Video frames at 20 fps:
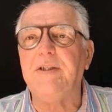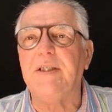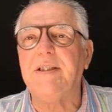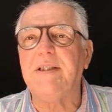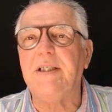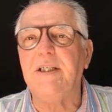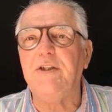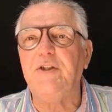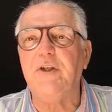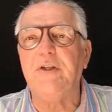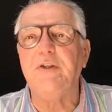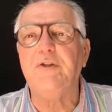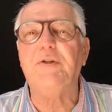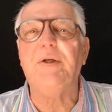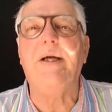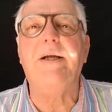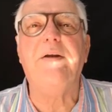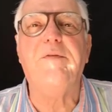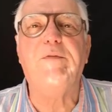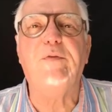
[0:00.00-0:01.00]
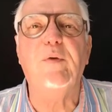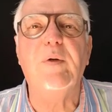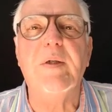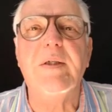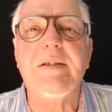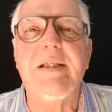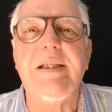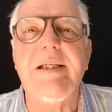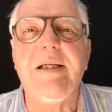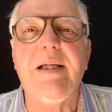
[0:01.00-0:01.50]
It says you can trade it for
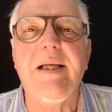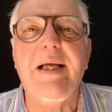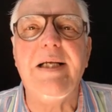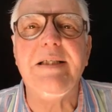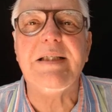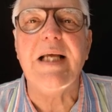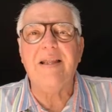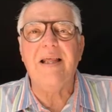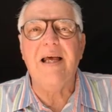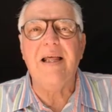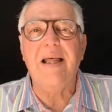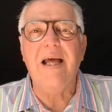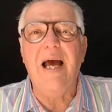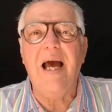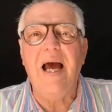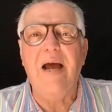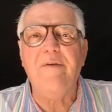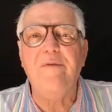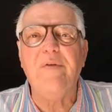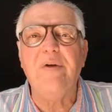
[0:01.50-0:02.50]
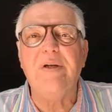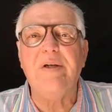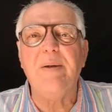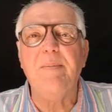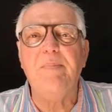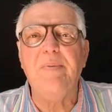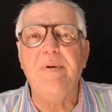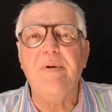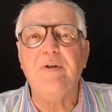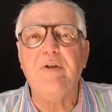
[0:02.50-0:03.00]
as little as one hundred
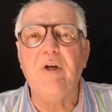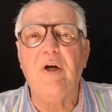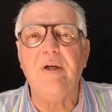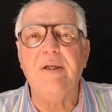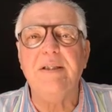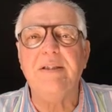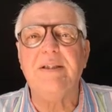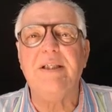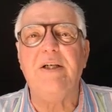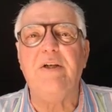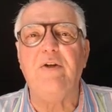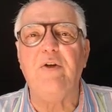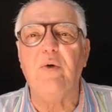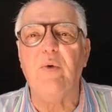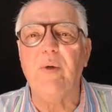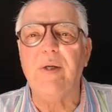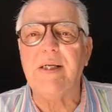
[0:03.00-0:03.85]
dollars in your